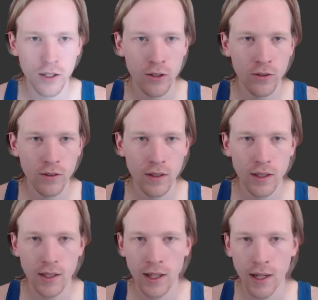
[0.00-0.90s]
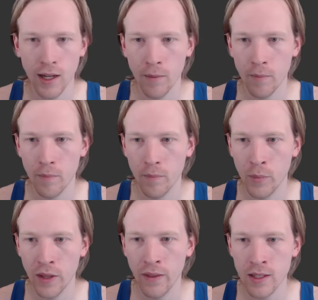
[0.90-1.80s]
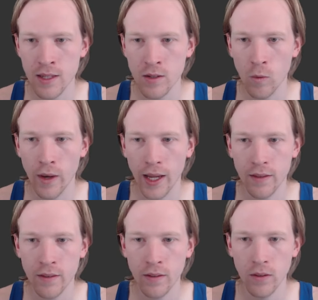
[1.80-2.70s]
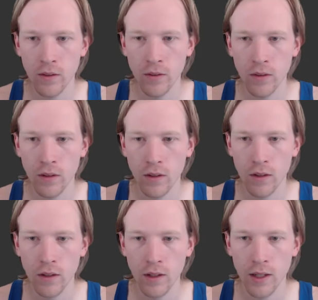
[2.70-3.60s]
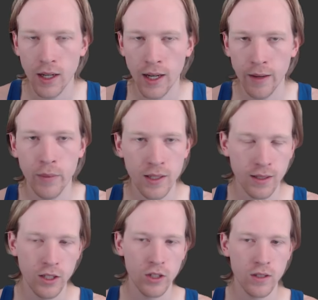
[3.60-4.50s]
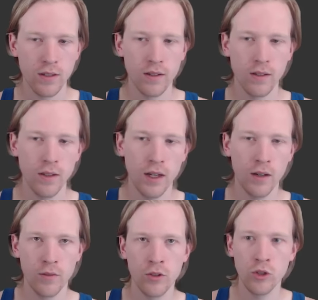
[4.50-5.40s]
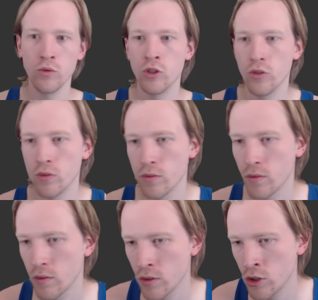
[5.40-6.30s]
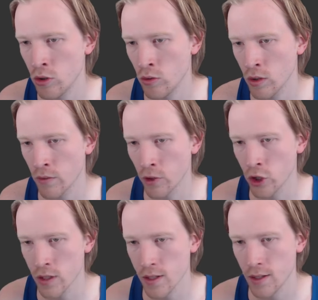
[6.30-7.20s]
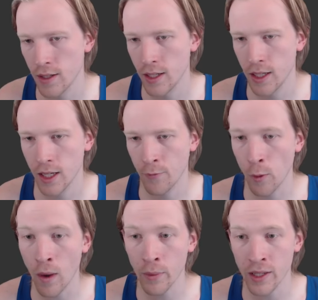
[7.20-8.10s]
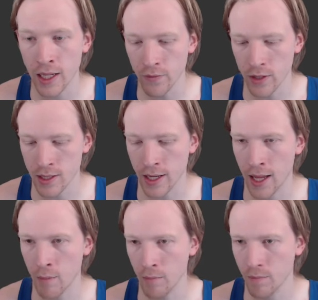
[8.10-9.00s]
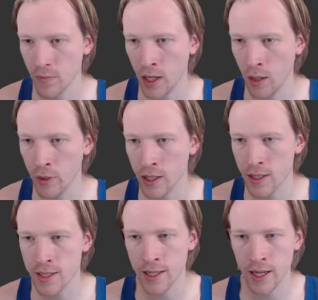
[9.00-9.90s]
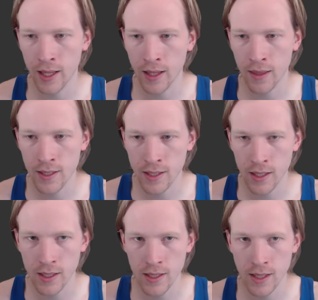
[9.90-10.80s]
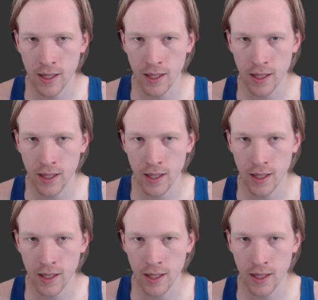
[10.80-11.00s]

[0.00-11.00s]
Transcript: do, but this is a way to basically just do two conversions. If we want, we could give this a name. We could say like this is